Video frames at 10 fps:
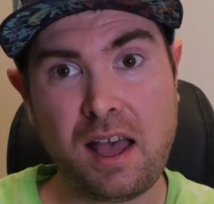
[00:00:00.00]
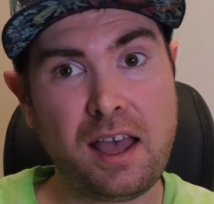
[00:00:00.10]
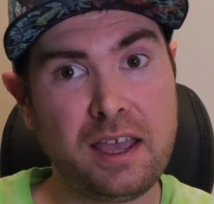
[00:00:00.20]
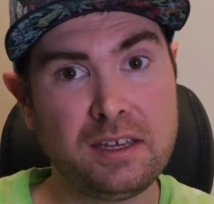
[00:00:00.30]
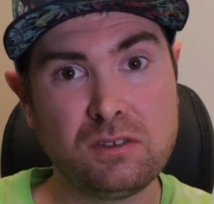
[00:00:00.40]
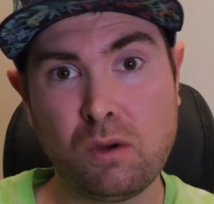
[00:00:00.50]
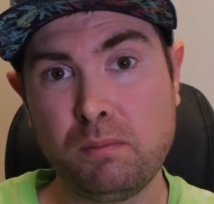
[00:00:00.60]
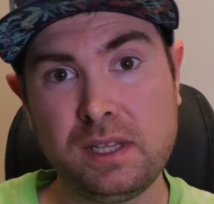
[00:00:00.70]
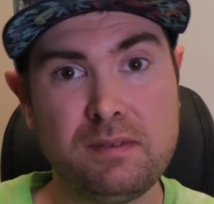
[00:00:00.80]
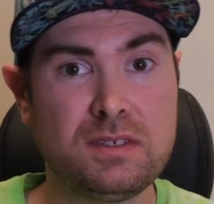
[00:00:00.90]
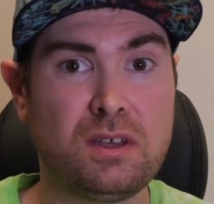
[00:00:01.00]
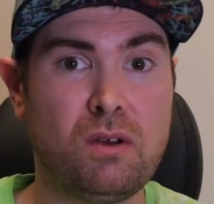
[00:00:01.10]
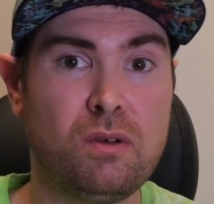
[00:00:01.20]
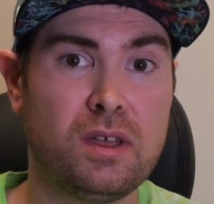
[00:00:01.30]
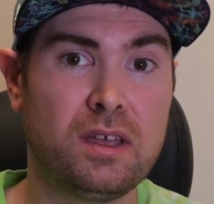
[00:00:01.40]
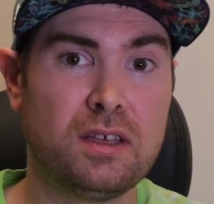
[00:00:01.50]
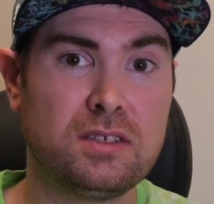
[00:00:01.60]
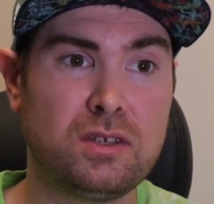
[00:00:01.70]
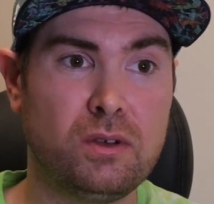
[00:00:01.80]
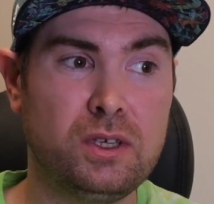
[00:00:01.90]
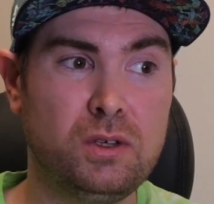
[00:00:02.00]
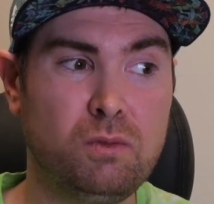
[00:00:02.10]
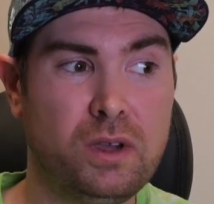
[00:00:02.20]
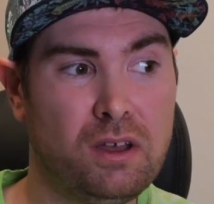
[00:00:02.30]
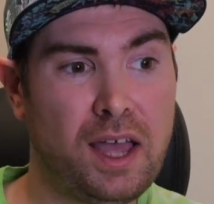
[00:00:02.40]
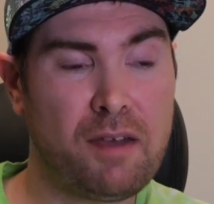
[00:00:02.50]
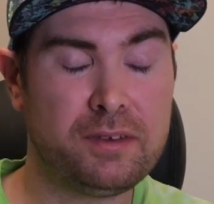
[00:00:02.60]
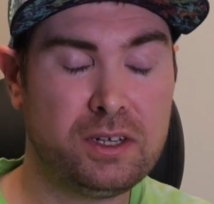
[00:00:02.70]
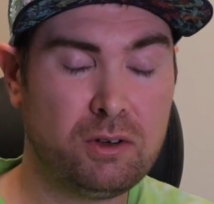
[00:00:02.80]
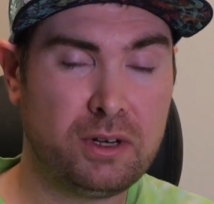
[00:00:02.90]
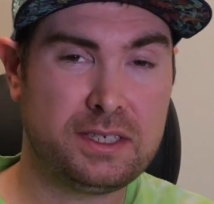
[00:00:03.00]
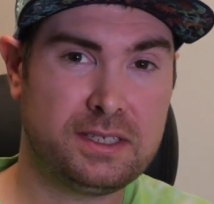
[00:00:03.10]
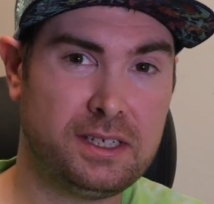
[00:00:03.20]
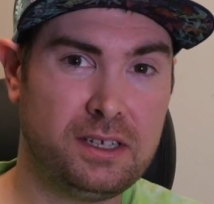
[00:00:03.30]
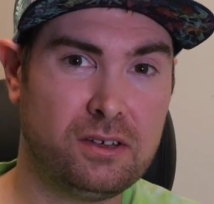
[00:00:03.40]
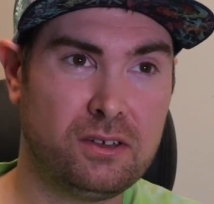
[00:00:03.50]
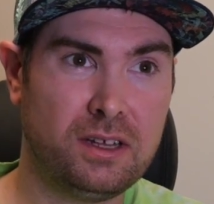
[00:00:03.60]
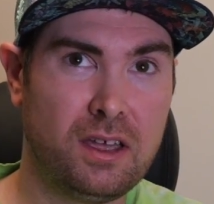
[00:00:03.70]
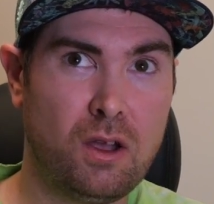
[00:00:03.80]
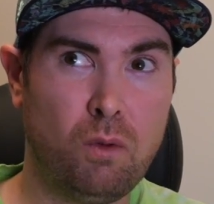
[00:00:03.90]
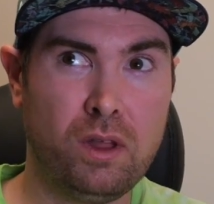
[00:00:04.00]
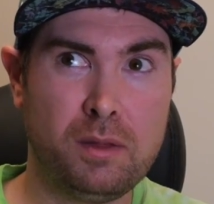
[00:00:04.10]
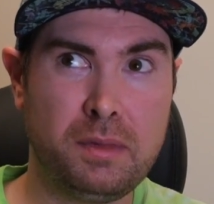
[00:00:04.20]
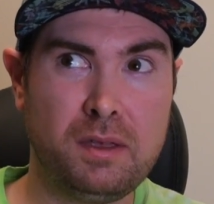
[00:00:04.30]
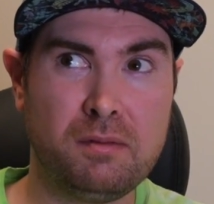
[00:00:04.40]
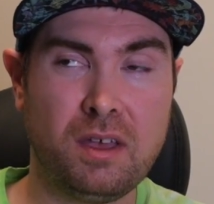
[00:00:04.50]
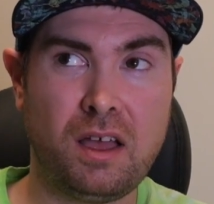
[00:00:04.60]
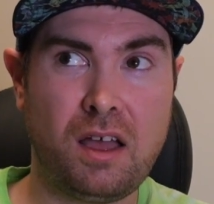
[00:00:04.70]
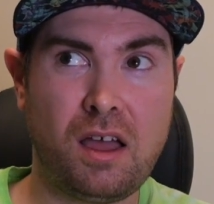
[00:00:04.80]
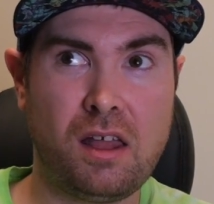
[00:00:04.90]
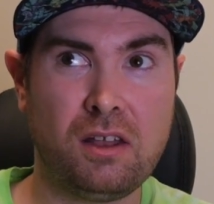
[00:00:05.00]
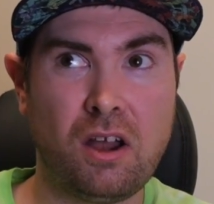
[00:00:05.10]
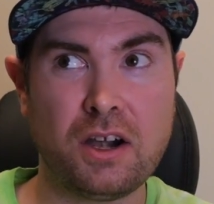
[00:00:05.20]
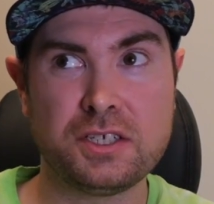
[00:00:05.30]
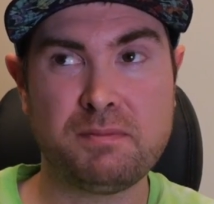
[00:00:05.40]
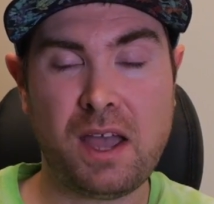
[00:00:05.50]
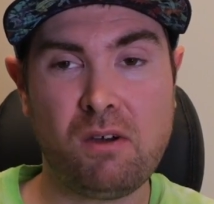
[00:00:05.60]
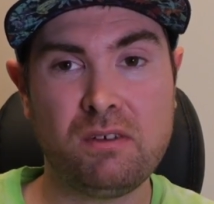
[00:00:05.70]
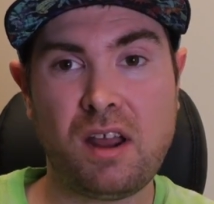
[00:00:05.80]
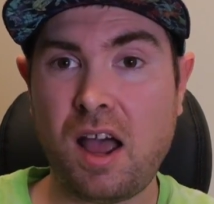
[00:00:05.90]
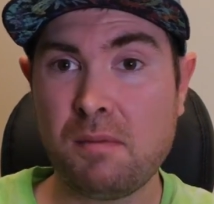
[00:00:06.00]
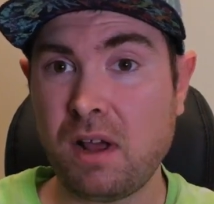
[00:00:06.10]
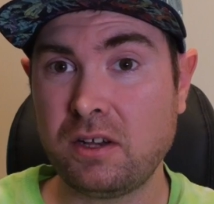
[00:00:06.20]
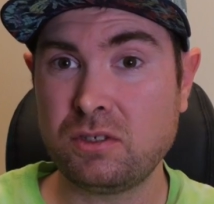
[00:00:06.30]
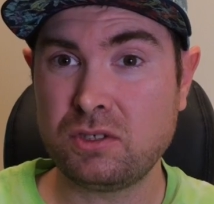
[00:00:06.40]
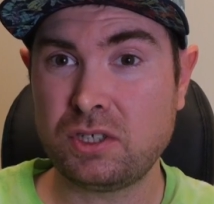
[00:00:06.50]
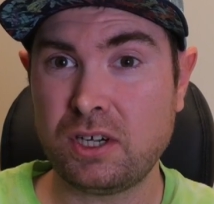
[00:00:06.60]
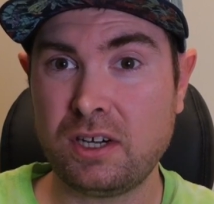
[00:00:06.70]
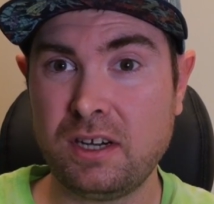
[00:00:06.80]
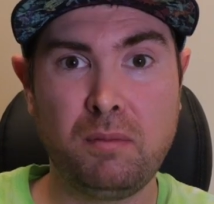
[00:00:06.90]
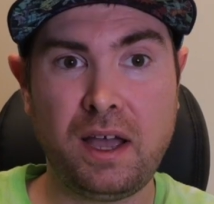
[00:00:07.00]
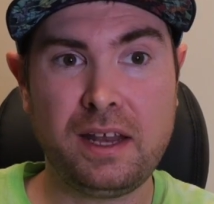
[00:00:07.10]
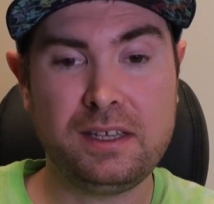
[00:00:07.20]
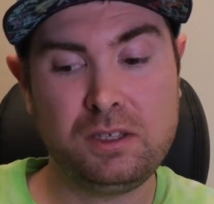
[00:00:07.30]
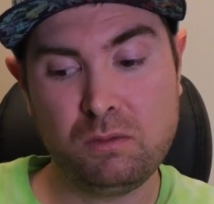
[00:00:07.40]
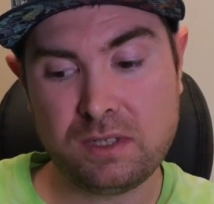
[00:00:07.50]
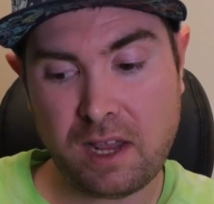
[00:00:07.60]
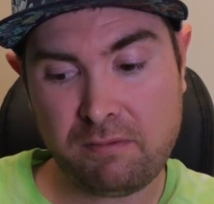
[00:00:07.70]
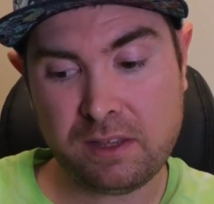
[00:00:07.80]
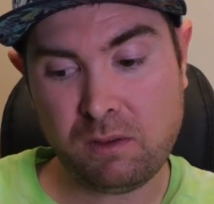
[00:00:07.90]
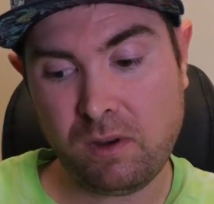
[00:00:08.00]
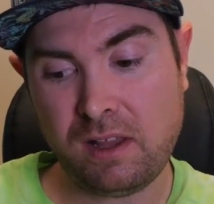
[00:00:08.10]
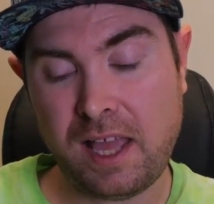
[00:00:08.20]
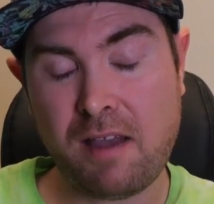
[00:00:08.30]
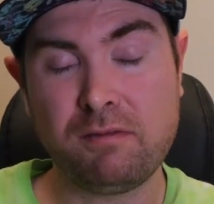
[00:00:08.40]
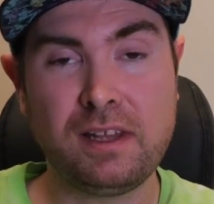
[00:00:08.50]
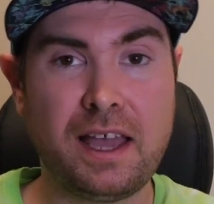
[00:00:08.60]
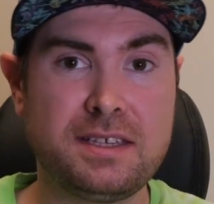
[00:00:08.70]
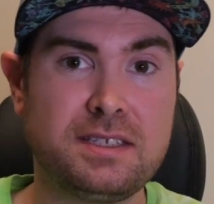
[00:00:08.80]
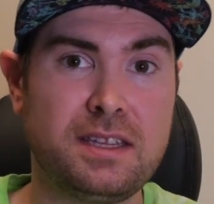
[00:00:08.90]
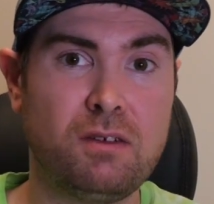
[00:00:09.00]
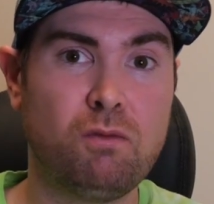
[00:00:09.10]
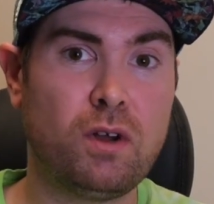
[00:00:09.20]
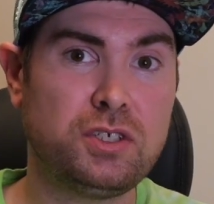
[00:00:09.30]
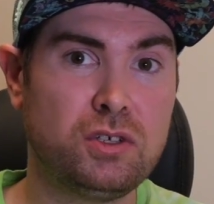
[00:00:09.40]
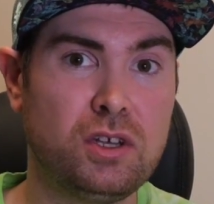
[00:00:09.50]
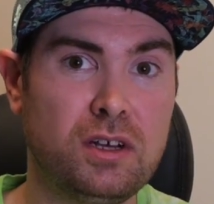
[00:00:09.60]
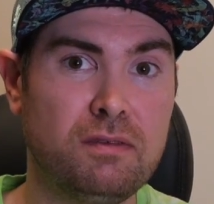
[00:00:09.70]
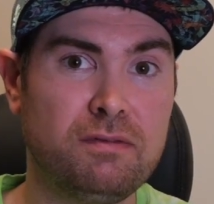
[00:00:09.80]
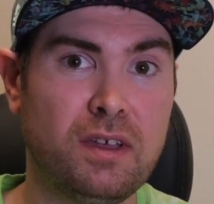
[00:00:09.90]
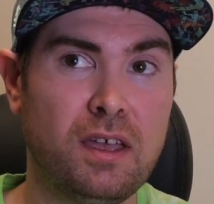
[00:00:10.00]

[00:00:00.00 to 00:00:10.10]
I don't believe so. So you will have a decreased yield. Will it be a large amount? I'm not too sure, but you definitely will have less than what you could have